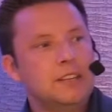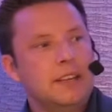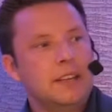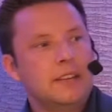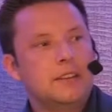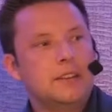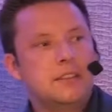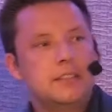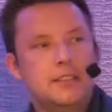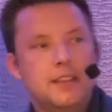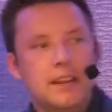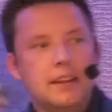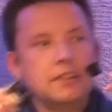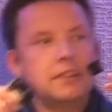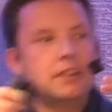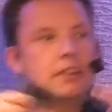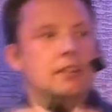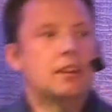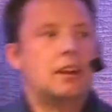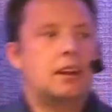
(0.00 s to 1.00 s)
is in the
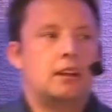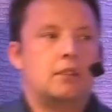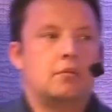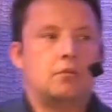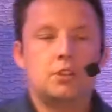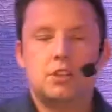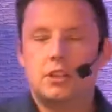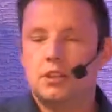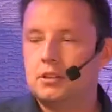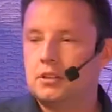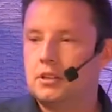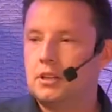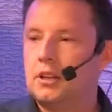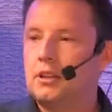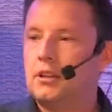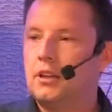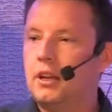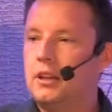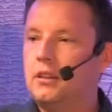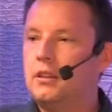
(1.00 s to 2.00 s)
center now, which is
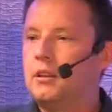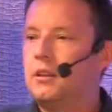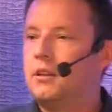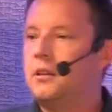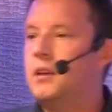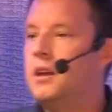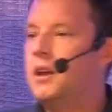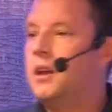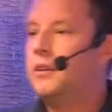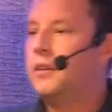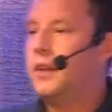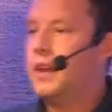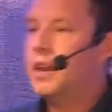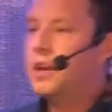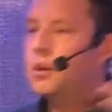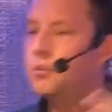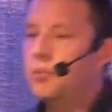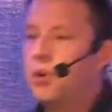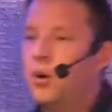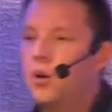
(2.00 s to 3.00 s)
in the
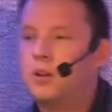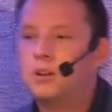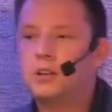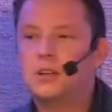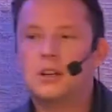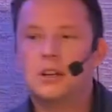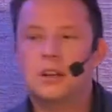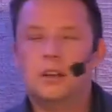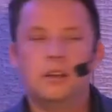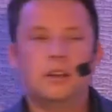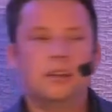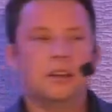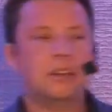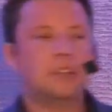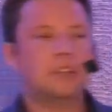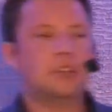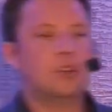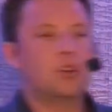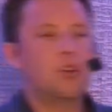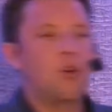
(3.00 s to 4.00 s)
inner part,
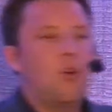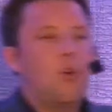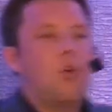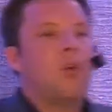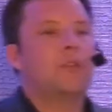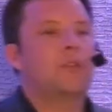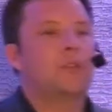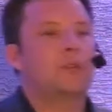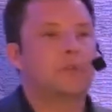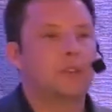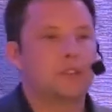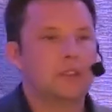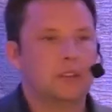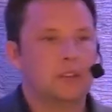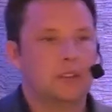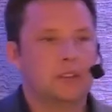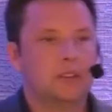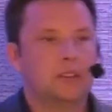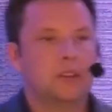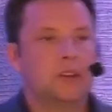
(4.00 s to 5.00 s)
is the core of the
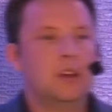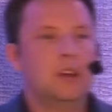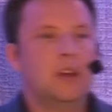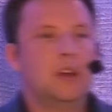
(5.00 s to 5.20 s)
business,